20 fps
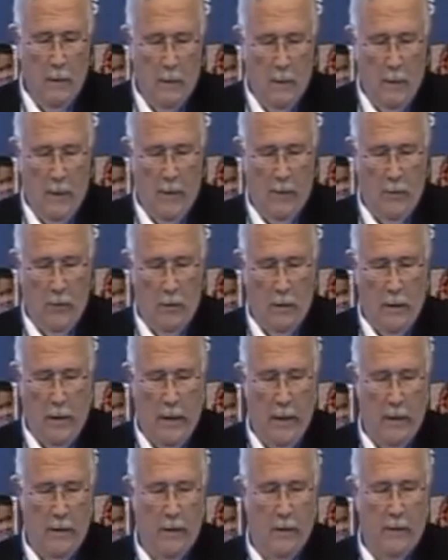Now,
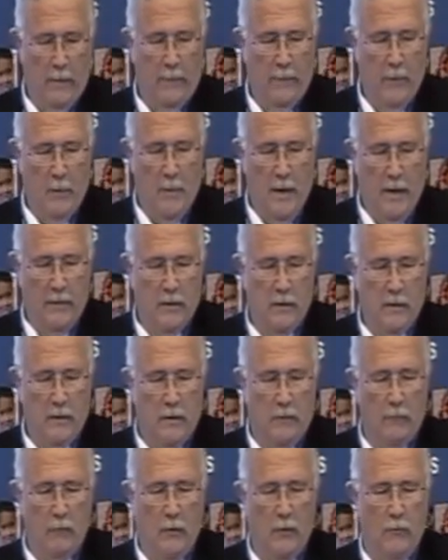the methods
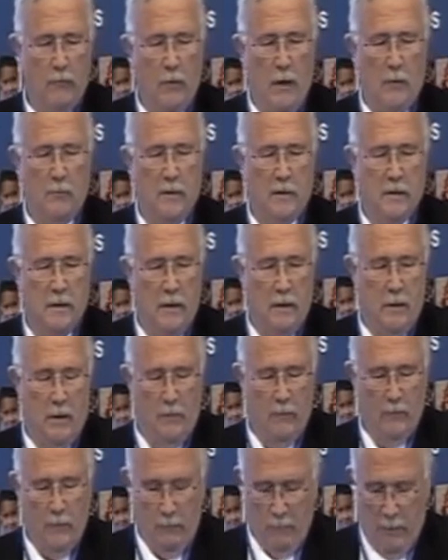that would represent
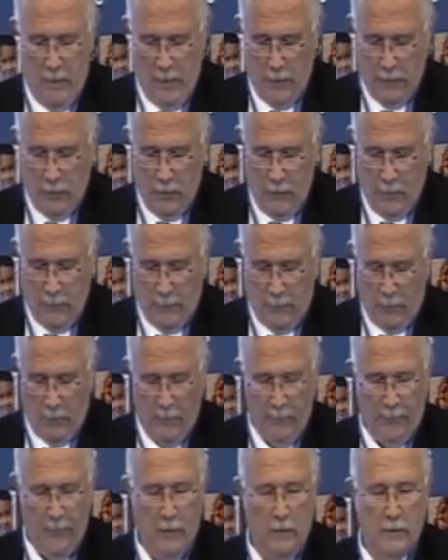or best used for
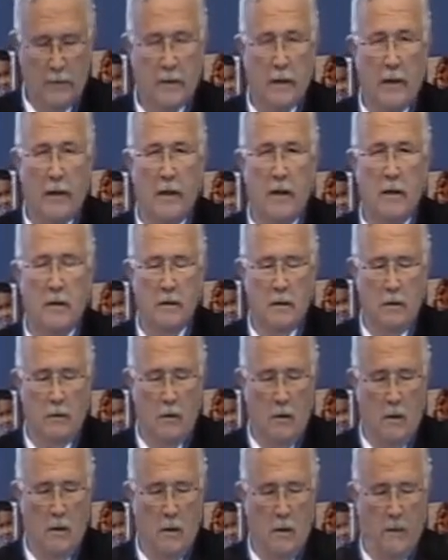field studies
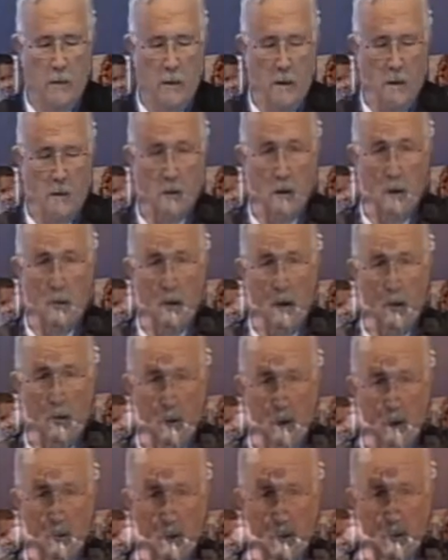are the total body
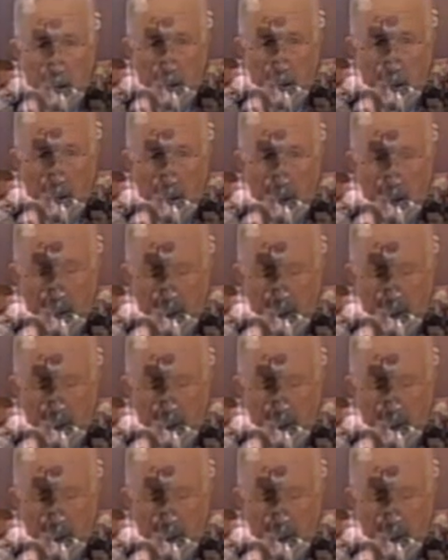water measurements of the